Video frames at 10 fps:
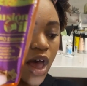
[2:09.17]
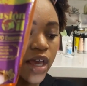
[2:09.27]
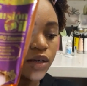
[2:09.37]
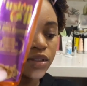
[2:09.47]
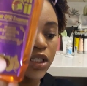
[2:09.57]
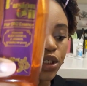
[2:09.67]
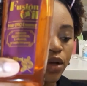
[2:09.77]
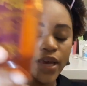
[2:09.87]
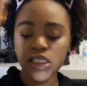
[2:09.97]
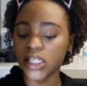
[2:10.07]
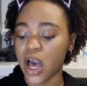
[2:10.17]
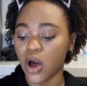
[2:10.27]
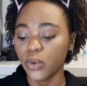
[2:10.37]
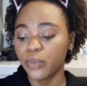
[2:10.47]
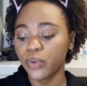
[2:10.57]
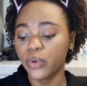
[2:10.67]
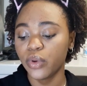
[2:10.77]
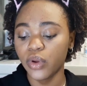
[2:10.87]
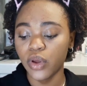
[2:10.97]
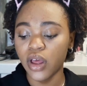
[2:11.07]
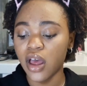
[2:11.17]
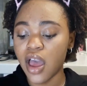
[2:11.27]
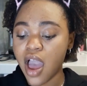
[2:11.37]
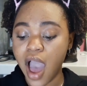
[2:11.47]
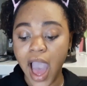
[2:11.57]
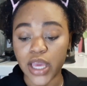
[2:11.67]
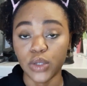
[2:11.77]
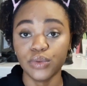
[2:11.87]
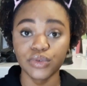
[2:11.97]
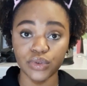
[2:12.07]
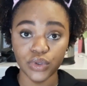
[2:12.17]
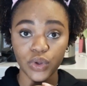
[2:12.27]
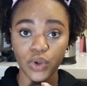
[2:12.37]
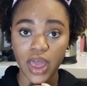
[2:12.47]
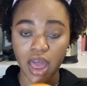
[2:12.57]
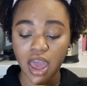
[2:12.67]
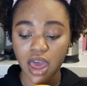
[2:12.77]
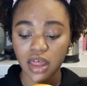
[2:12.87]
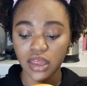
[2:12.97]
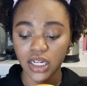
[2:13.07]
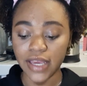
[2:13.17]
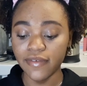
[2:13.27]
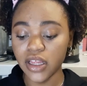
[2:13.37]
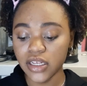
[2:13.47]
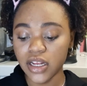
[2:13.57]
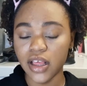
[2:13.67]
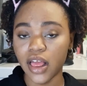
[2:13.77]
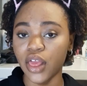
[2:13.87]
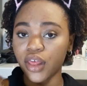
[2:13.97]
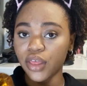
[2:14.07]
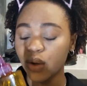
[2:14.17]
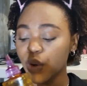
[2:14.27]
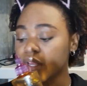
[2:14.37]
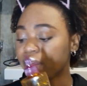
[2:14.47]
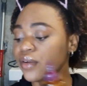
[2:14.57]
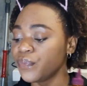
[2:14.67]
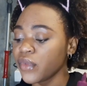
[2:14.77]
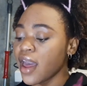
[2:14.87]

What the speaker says: I use this on my scalp. I use the leave-in, the oil,